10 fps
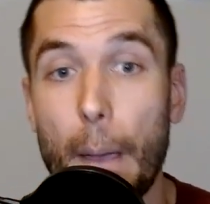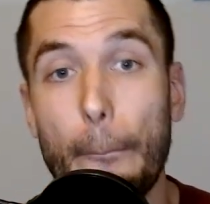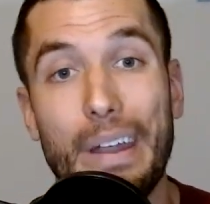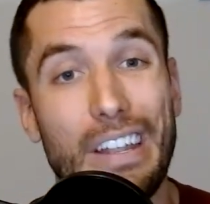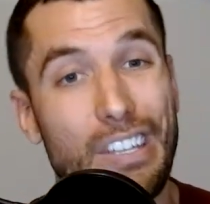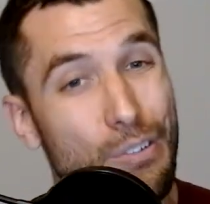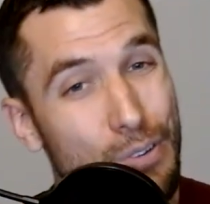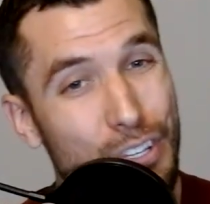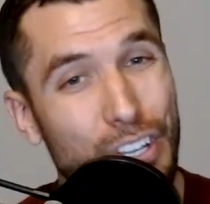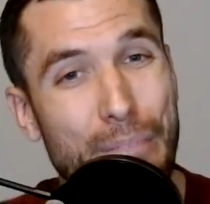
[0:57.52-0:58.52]
but it
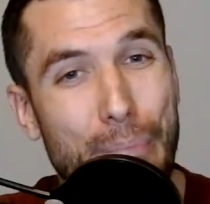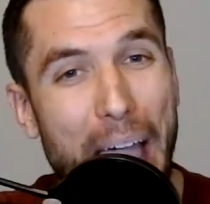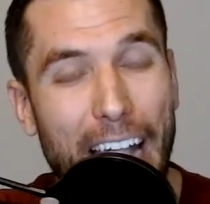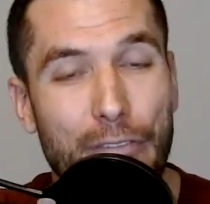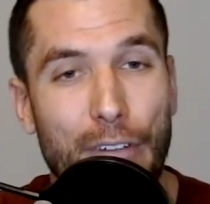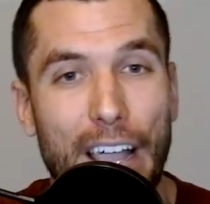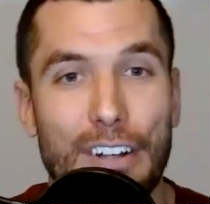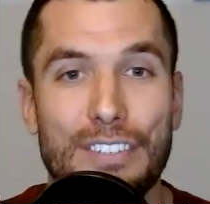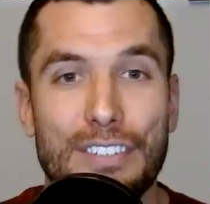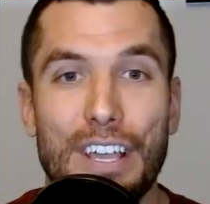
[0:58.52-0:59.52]
usually
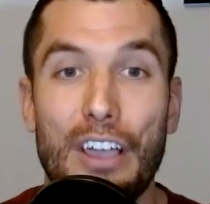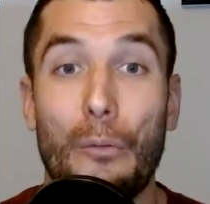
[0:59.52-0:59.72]
backfires